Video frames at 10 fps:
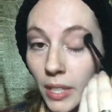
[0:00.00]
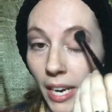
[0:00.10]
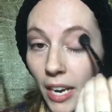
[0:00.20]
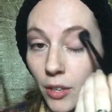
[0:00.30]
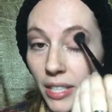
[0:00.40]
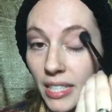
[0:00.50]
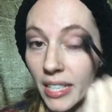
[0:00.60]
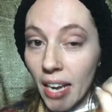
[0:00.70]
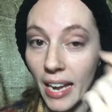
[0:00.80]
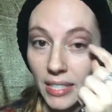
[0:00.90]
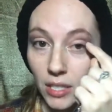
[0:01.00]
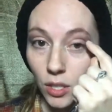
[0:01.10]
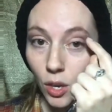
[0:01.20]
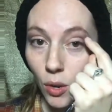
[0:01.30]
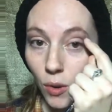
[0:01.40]
And I didn't
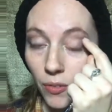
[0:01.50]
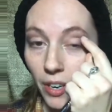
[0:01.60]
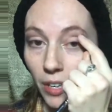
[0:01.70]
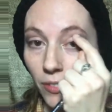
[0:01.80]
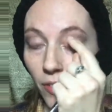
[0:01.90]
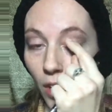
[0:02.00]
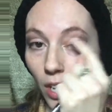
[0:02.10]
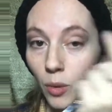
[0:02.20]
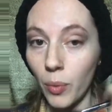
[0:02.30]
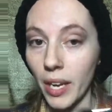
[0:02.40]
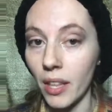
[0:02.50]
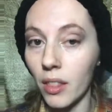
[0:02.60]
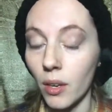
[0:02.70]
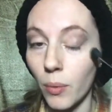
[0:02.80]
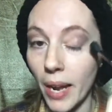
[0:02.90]
go very far with
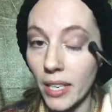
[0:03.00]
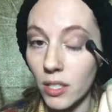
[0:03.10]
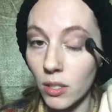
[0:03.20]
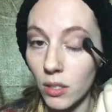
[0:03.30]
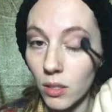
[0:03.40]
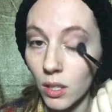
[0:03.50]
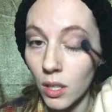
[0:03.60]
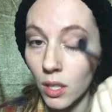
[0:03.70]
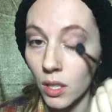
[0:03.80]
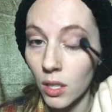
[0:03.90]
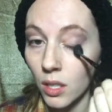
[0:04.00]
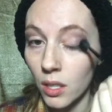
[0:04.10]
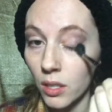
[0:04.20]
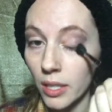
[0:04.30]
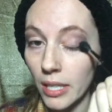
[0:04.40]
Irrational,
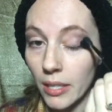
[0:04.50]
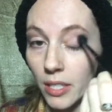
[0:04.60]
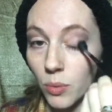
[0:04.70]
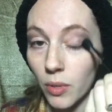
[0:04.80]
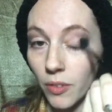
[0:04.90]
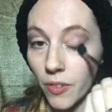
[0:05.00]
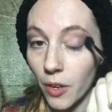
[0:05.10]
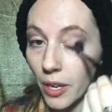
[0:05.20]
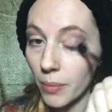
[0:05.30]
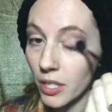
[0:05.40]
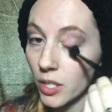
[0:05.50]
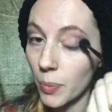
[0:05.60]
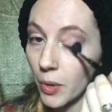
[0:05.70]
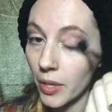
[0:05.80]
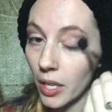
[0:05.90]
because I just want to I'm just
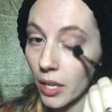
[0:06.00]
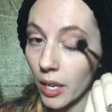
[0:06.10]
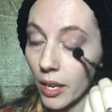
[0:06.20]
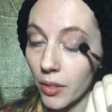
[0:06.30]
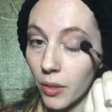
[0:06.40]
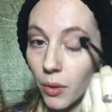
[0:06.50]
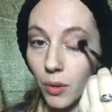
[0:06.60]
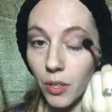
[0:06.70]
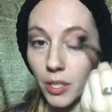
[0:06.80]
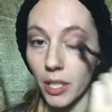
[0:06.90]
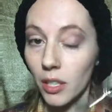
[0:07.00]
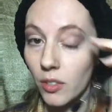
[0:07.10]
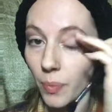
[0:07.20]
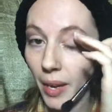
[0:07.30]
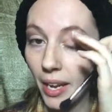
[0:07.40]
smoking out the corner here
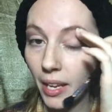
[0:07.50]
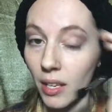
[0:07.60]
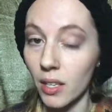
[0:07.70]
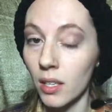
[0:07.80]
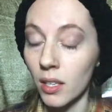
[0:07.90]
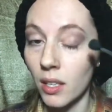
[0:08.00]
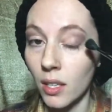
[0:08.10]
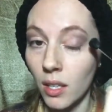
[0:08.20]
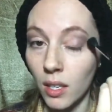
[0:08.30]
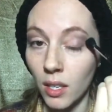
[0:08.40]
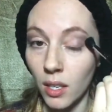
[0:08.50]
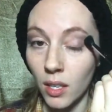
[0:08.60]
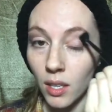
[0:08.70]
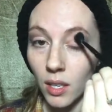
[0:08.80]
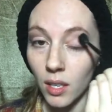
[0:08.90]
of my
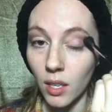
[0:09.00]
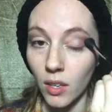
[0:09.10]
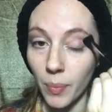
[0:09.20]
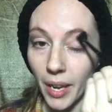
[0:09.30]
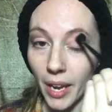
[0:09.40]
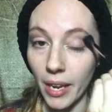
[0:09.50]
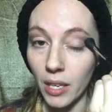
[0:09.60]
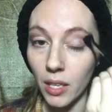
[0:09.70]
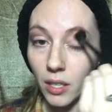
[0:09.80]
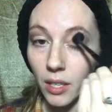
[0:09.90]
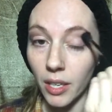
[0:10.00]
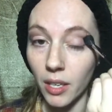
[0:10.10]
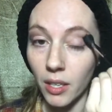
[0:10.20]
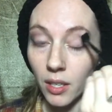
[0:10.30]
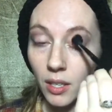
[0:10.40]
eye color here.